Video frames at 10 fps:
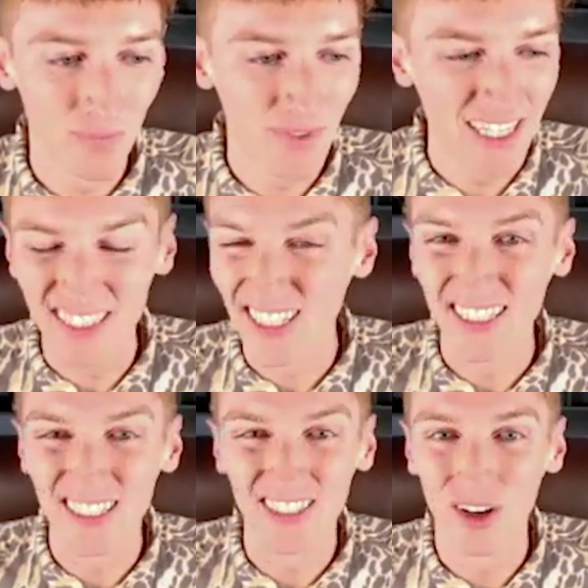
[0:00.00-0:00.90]

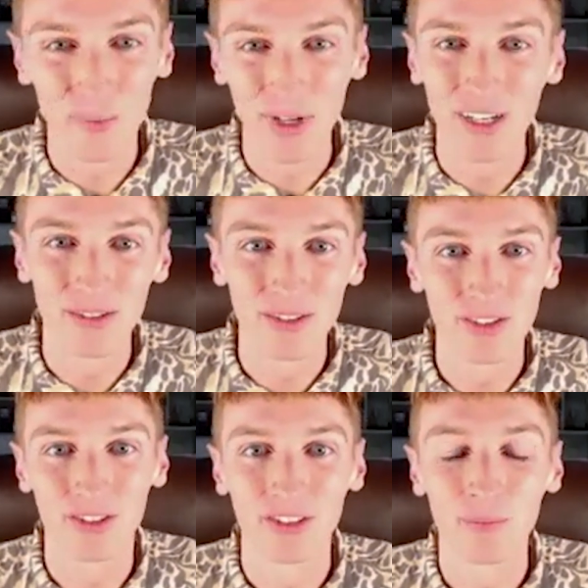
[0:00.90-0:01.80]
excess
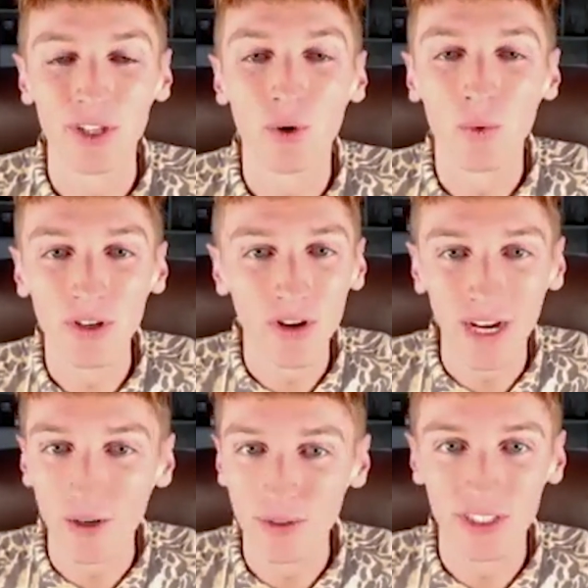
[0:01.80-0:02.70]
compounds or the oil
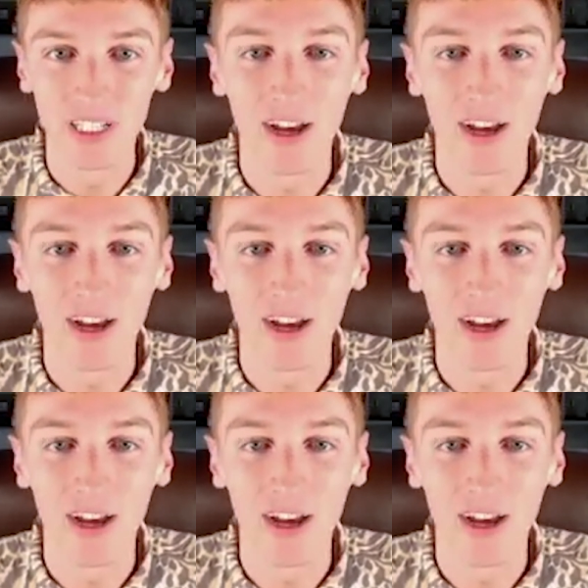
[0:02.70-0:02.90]
out